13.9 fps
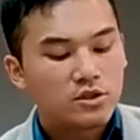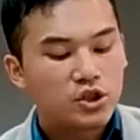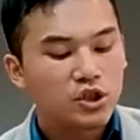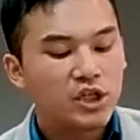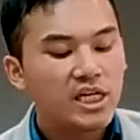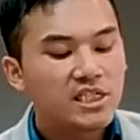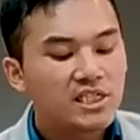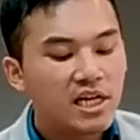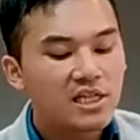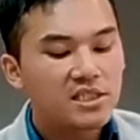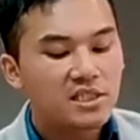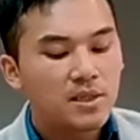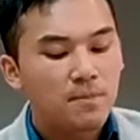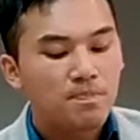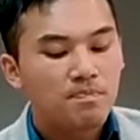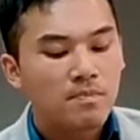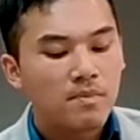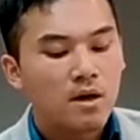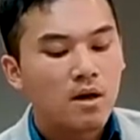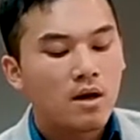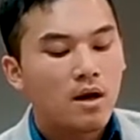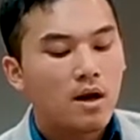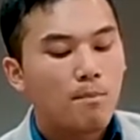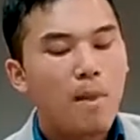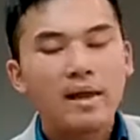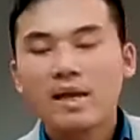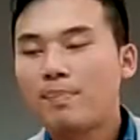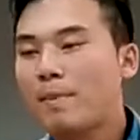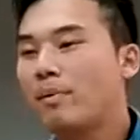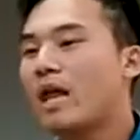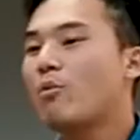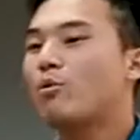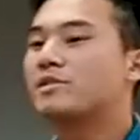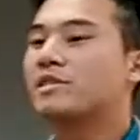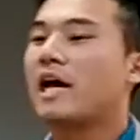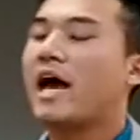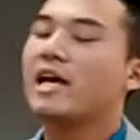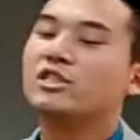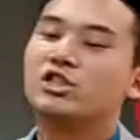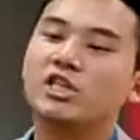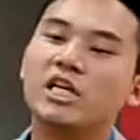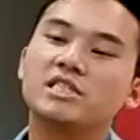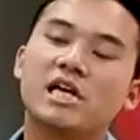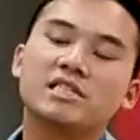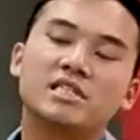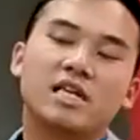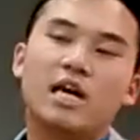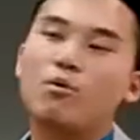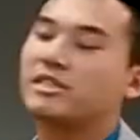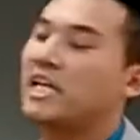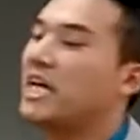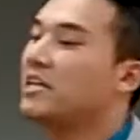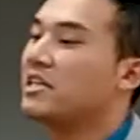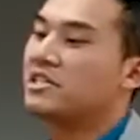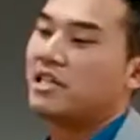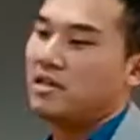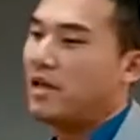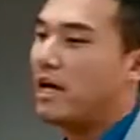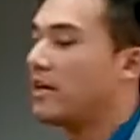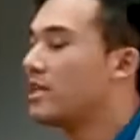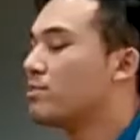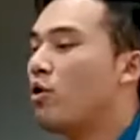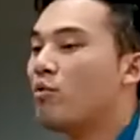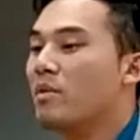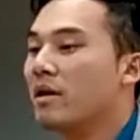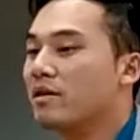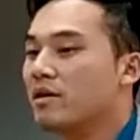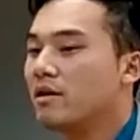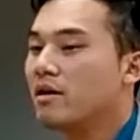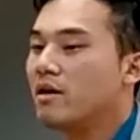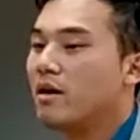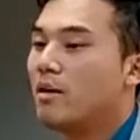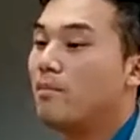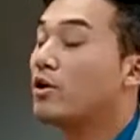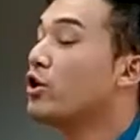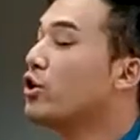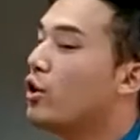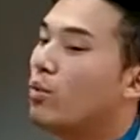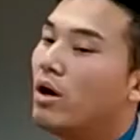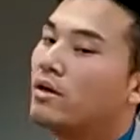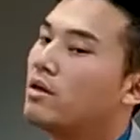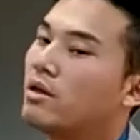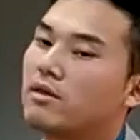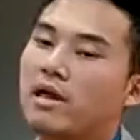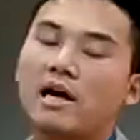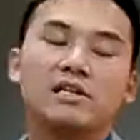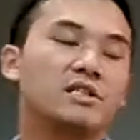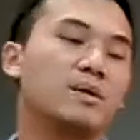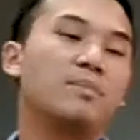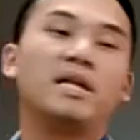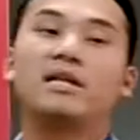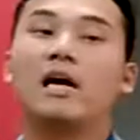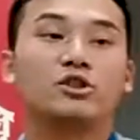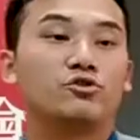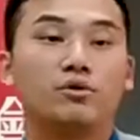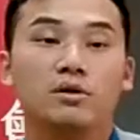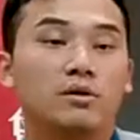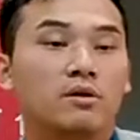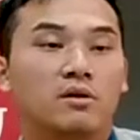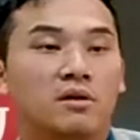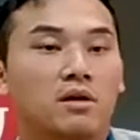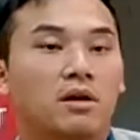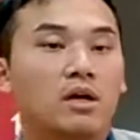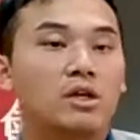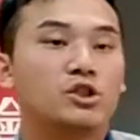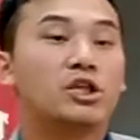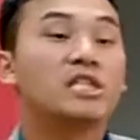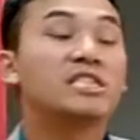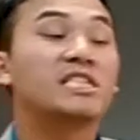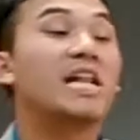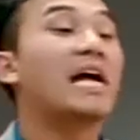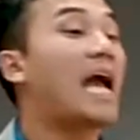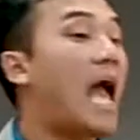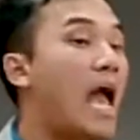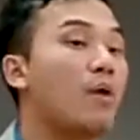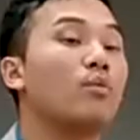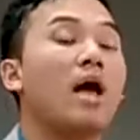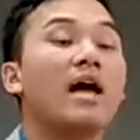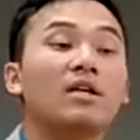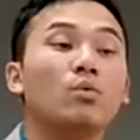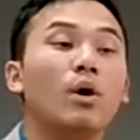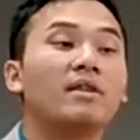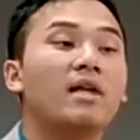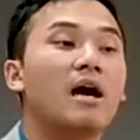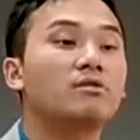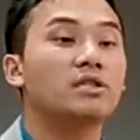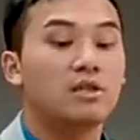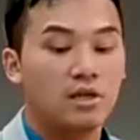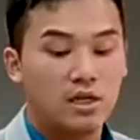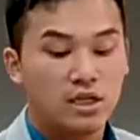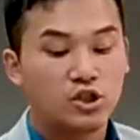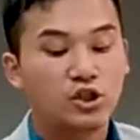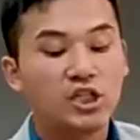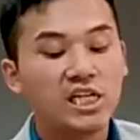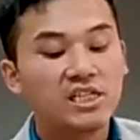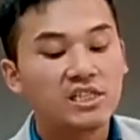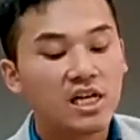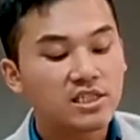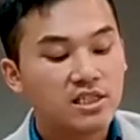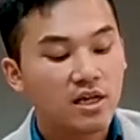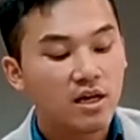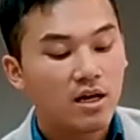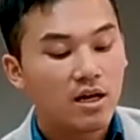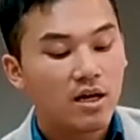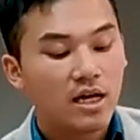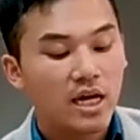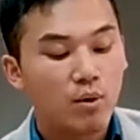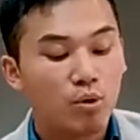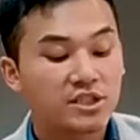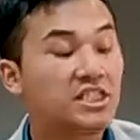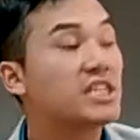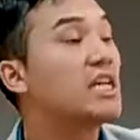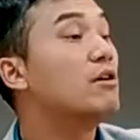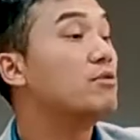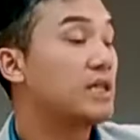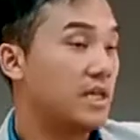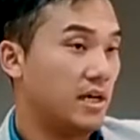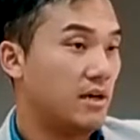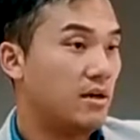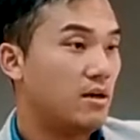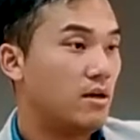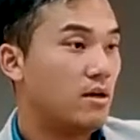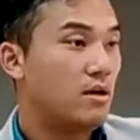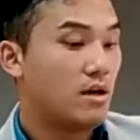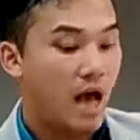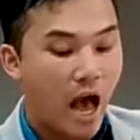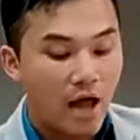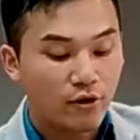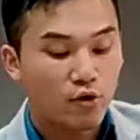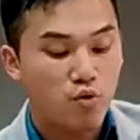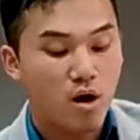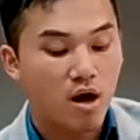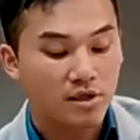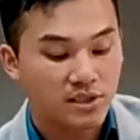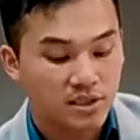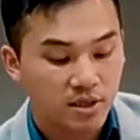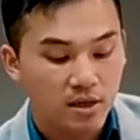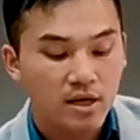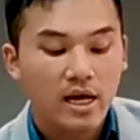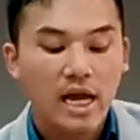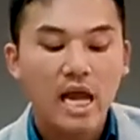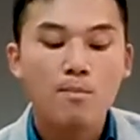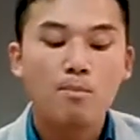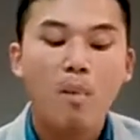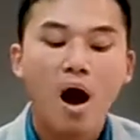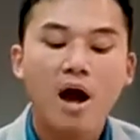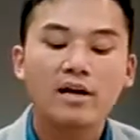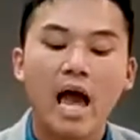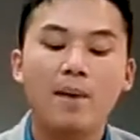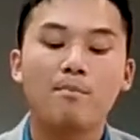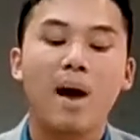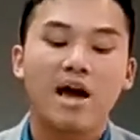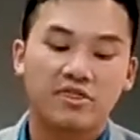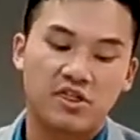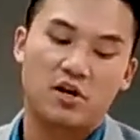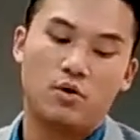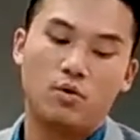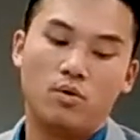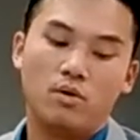Jesus, many people, they would say, hey, Jesus, he was innocent at this moment. But you know what? That is simply not true. Just like anyone else, Jesus, he was guilty on the cross. In Mark and Matthew,